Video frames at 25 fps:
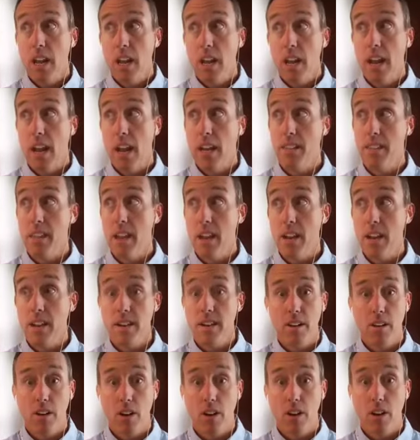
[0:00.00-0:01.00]
And
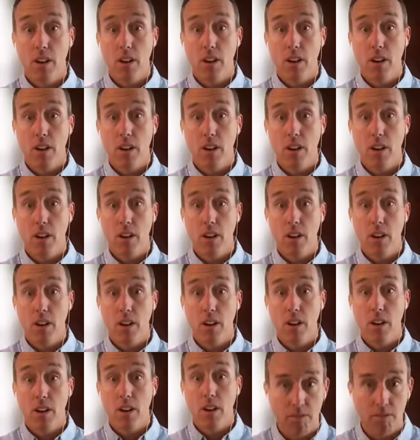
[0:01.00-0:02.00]
then hopefully we can
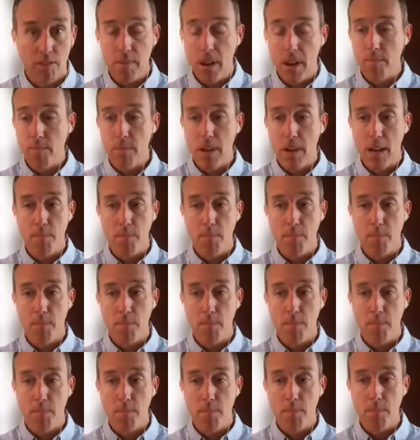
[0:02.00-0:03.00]
solve them. I'm not
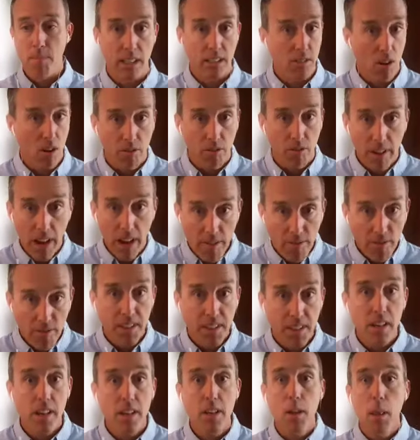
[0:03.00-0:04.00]
sure we can solve
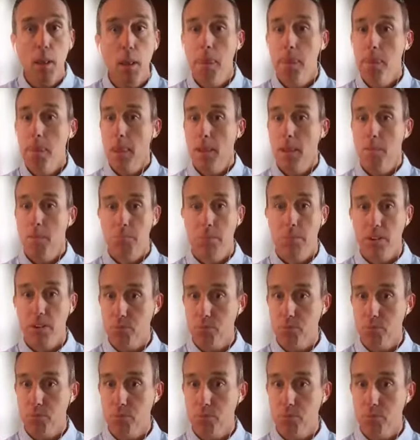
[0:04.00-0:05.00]
everything, but
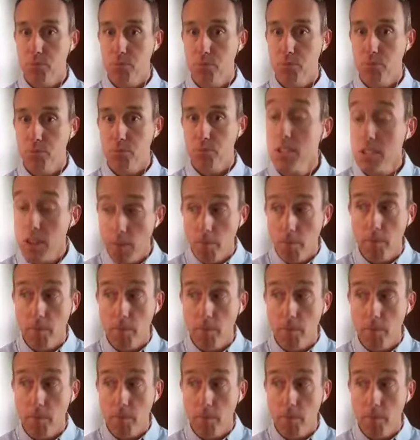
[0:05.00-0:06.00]
if we can solve some of
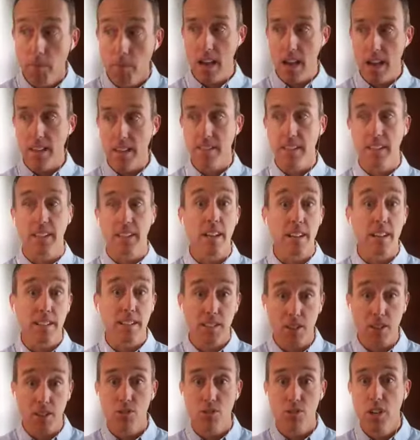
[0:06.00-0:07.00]
them, I think that's
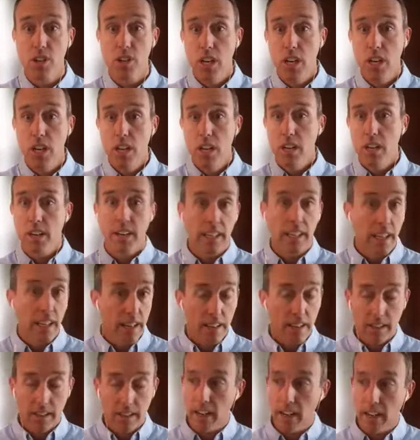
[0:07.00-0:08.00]
huge. And
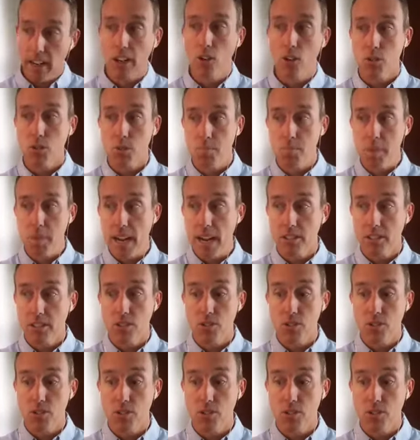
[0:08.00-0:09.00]
again, it goes back
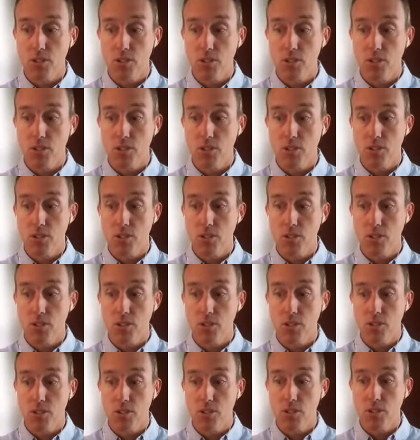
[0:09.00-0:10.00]
to
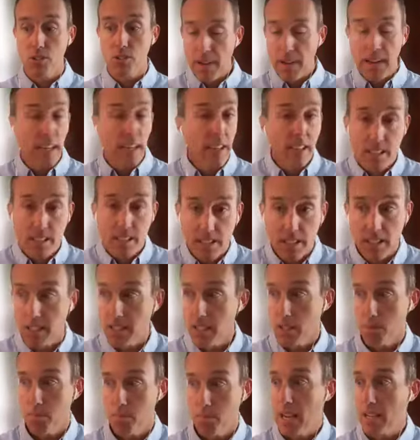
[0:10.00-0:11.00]
making it as
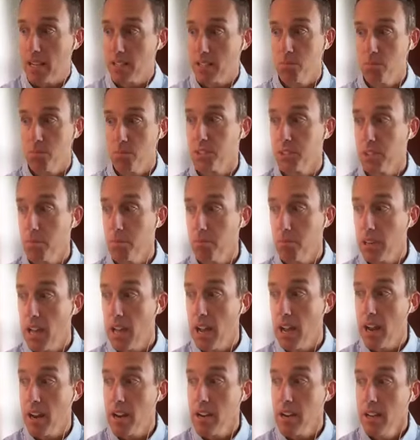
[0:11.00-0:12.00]
easy as possible to
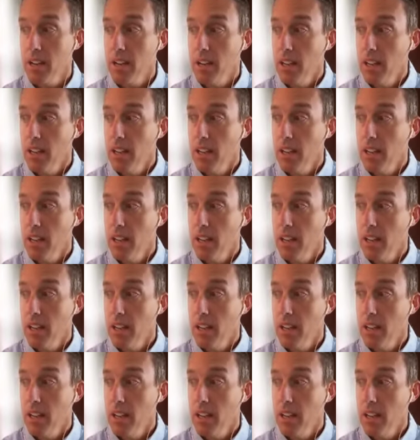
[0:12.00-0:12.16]
comply.